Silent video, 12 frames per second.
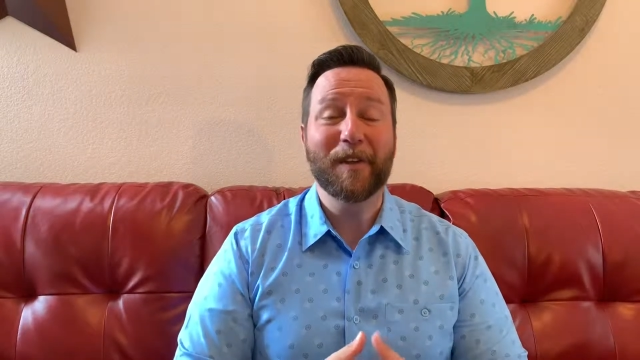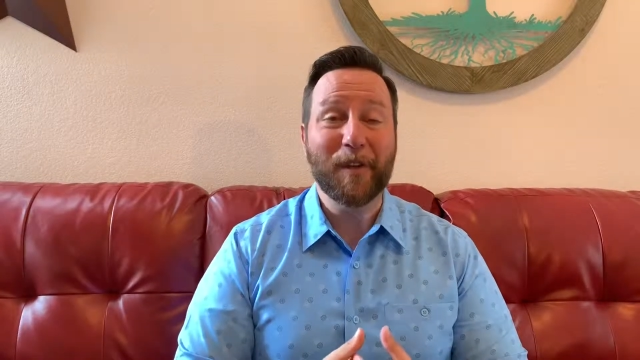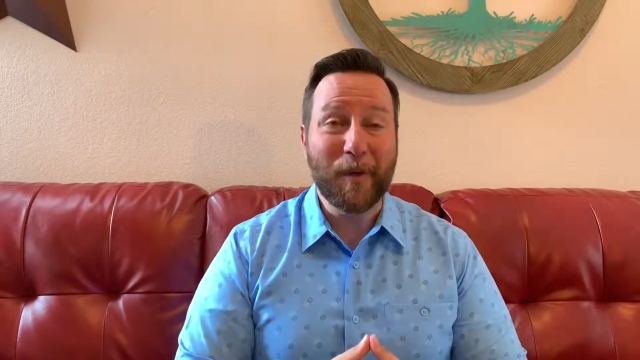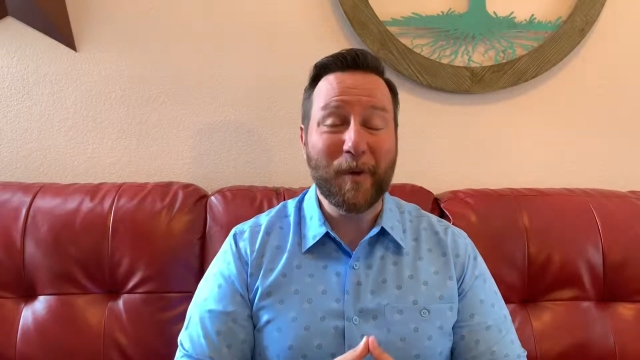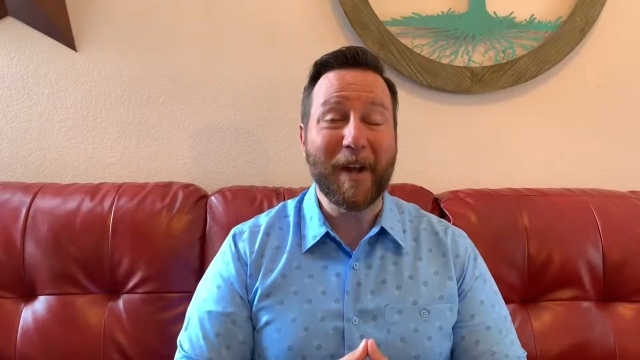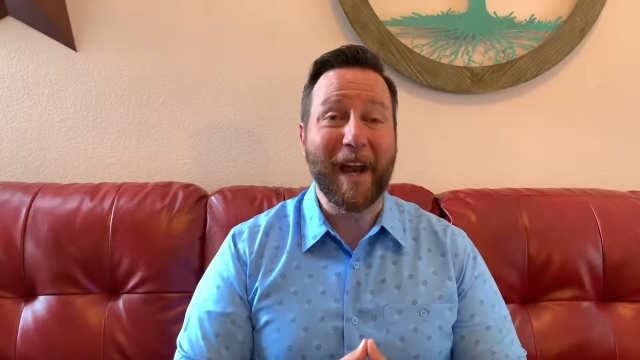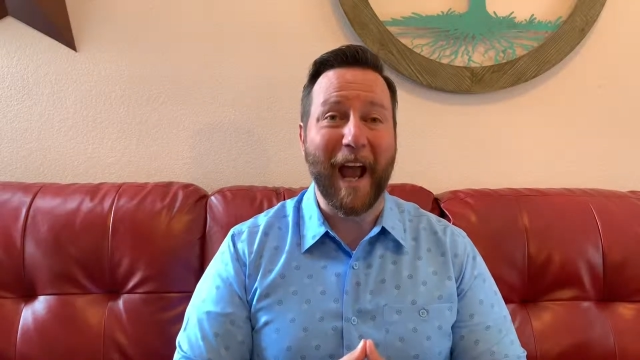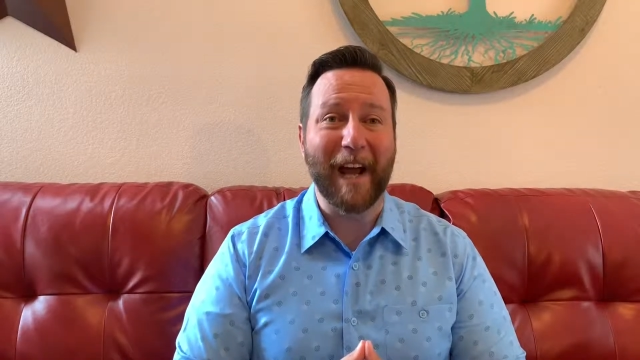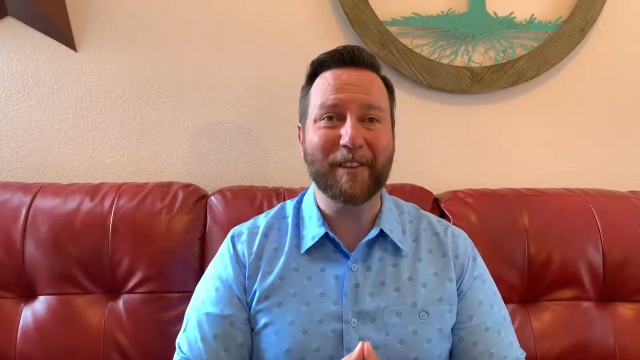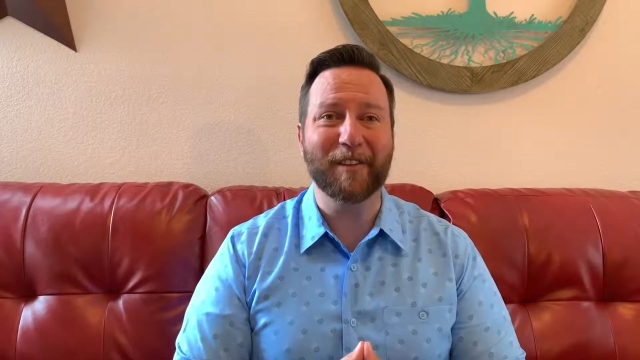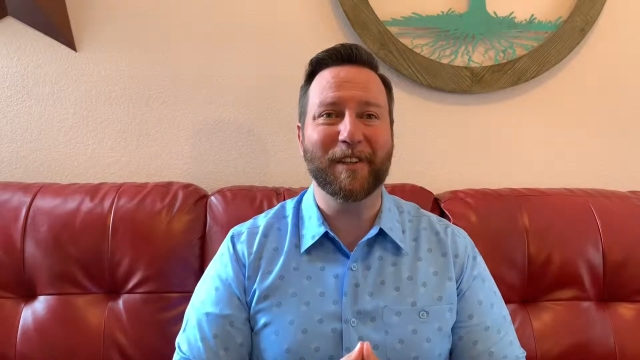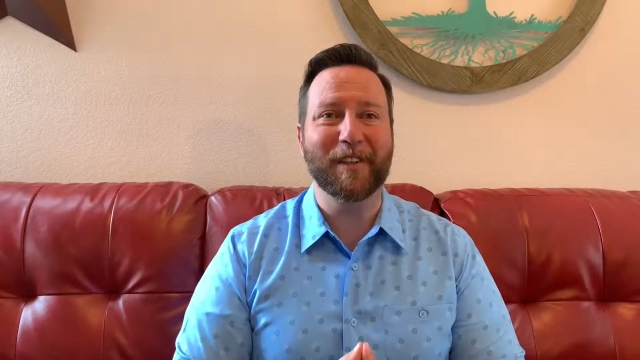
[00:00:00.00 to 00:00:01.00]
you can
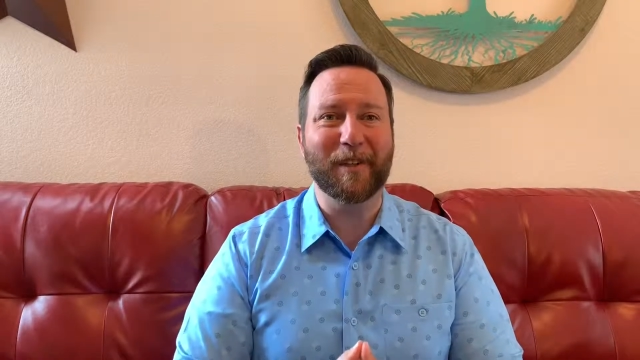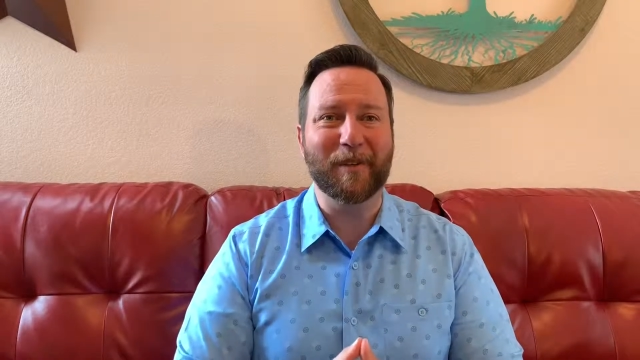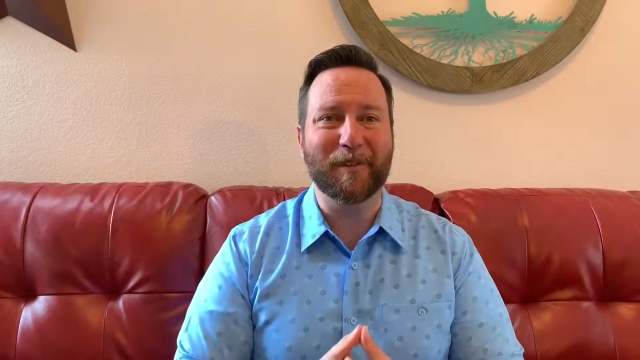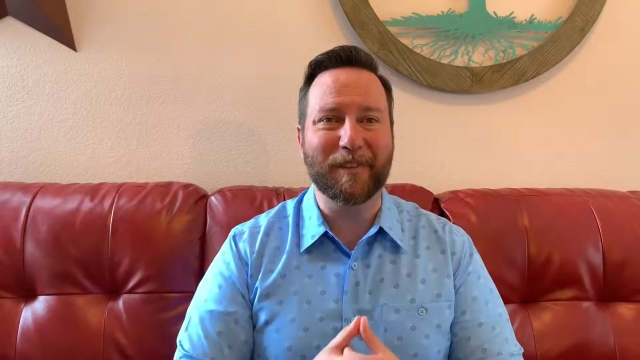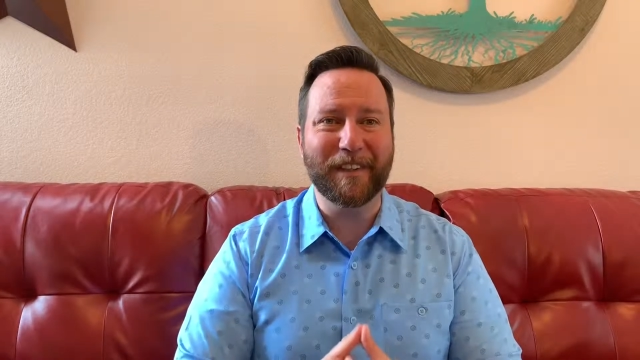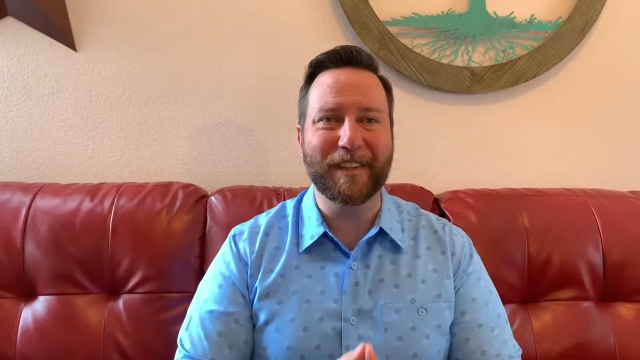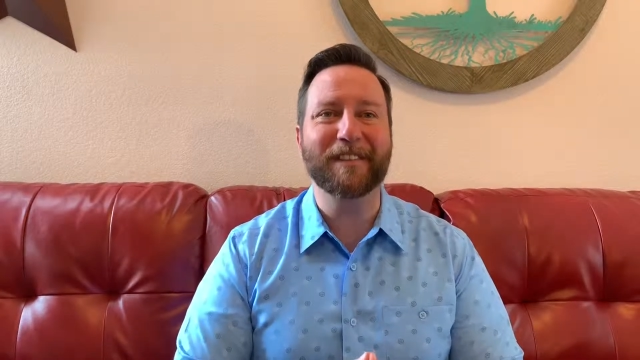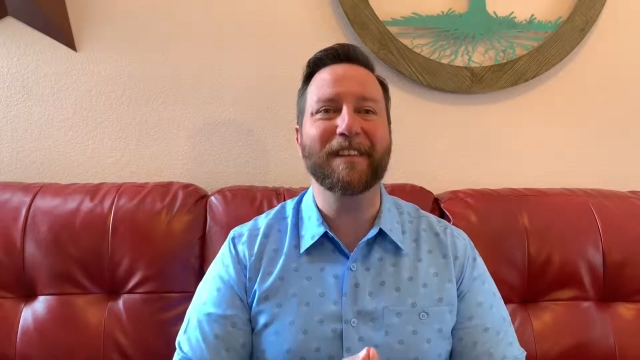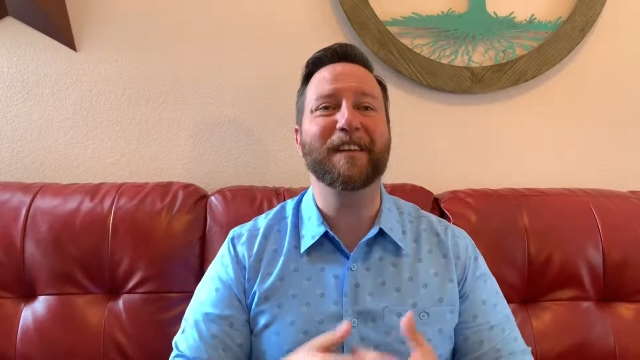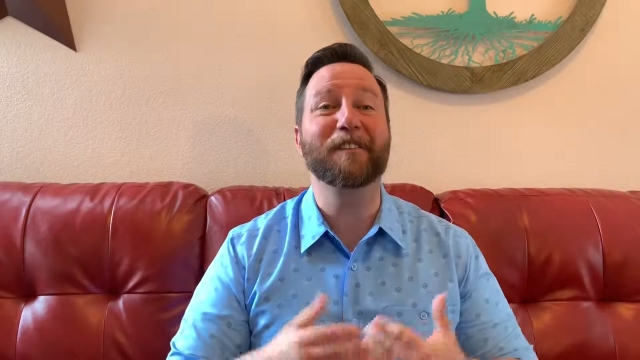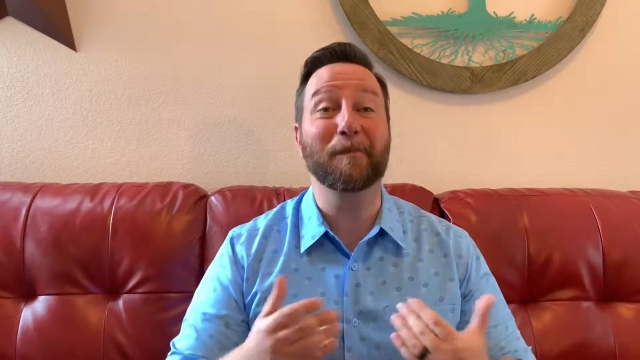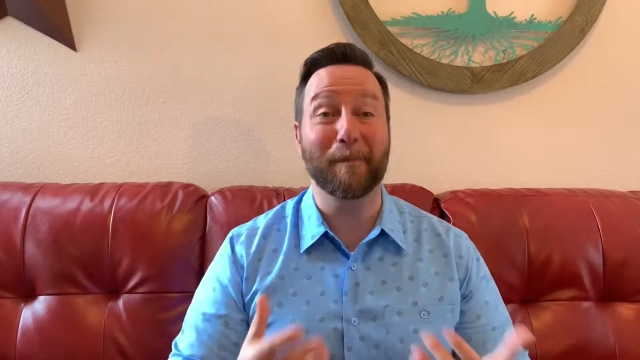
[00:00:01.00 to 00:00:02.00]
actually use
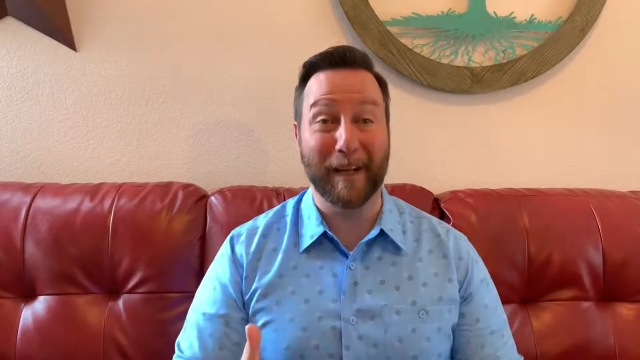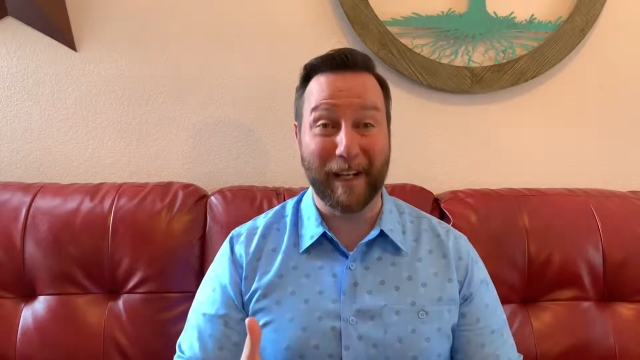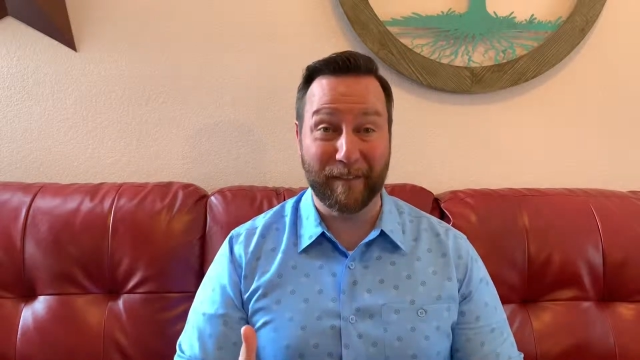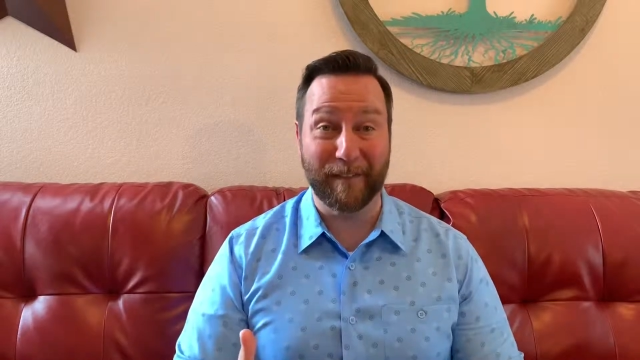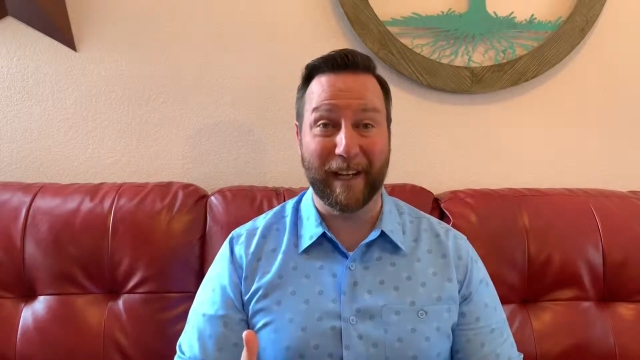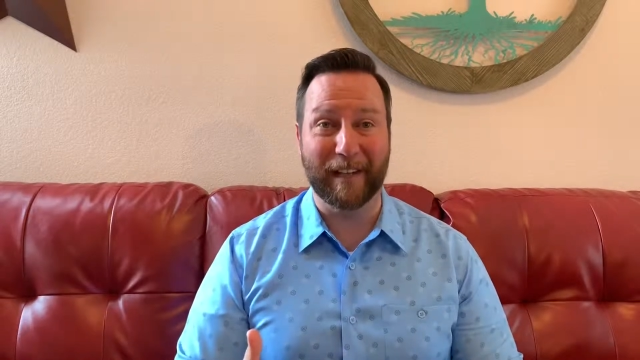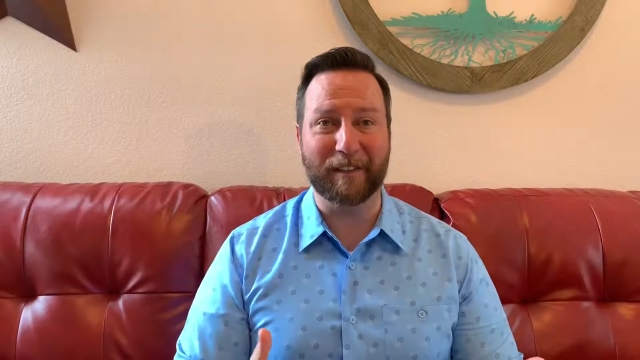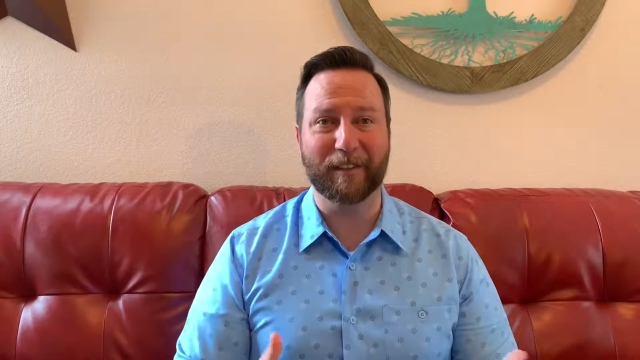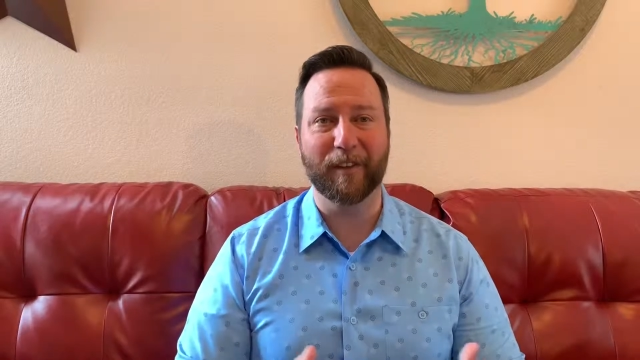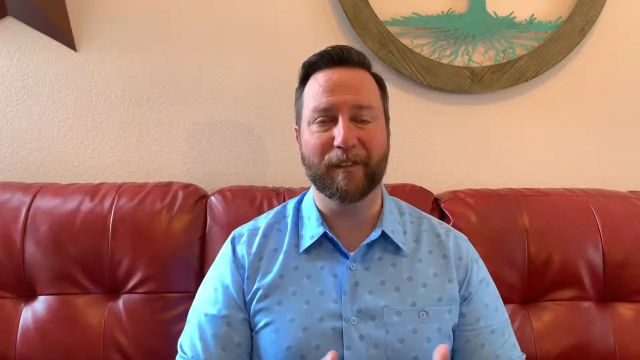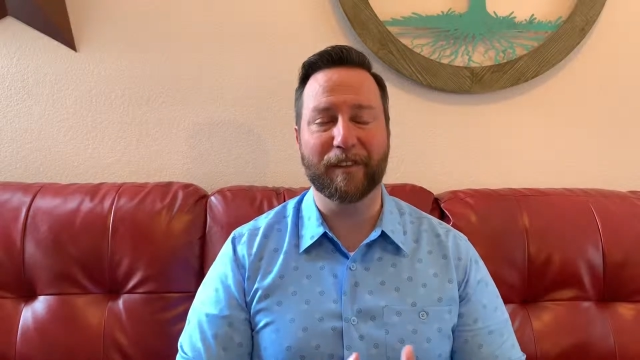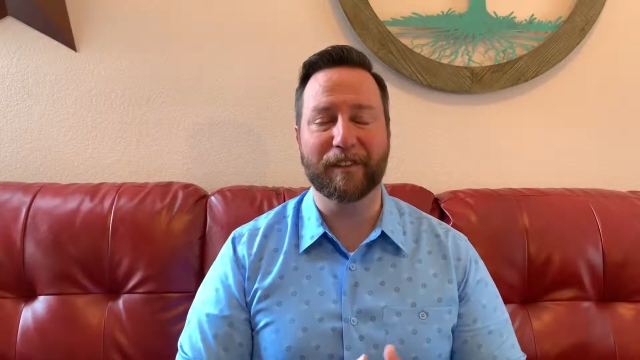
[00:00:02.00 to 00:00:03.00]
Disney's minivan
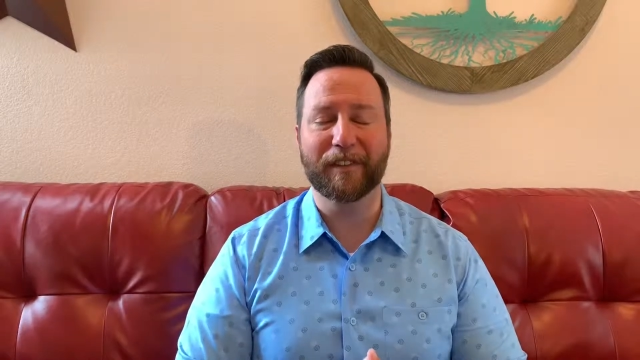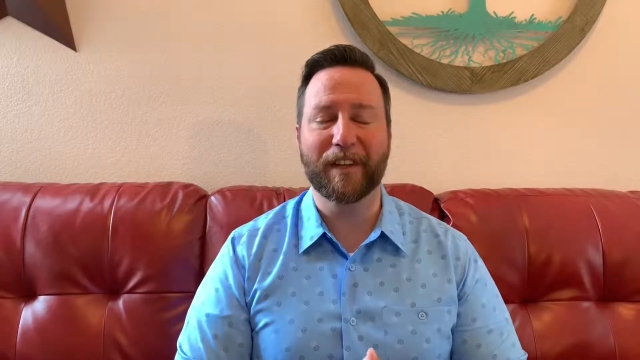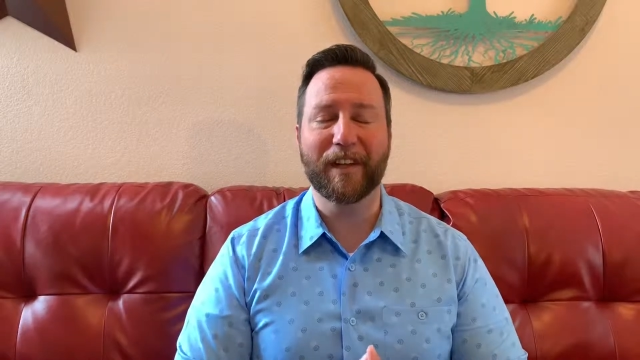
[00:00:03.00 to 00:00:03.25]
service.